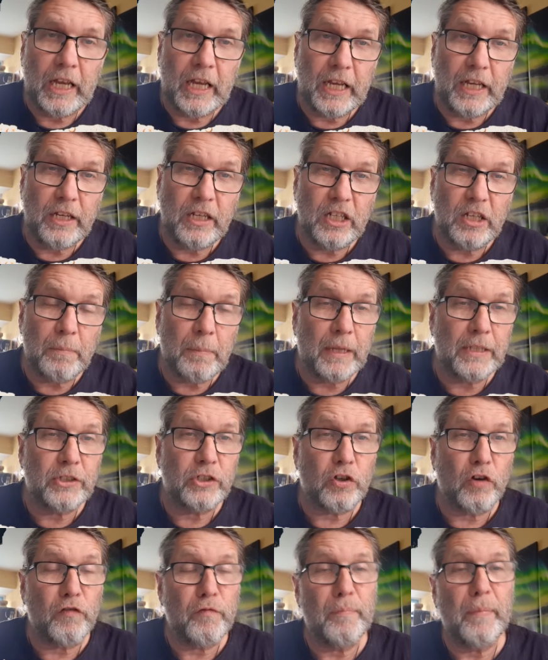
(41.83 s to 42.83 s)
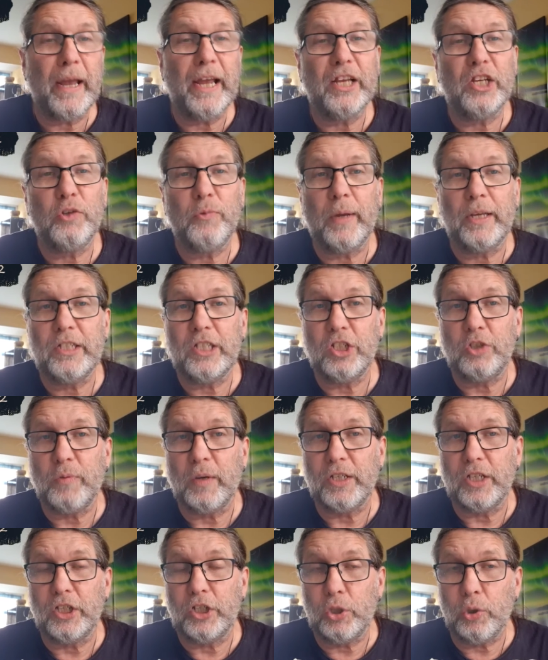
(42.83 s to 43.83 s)
in the month of May
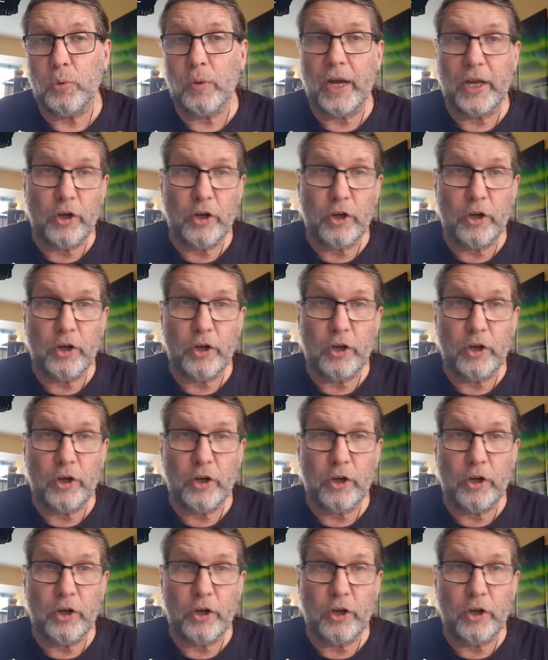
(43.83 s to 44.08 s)
2022.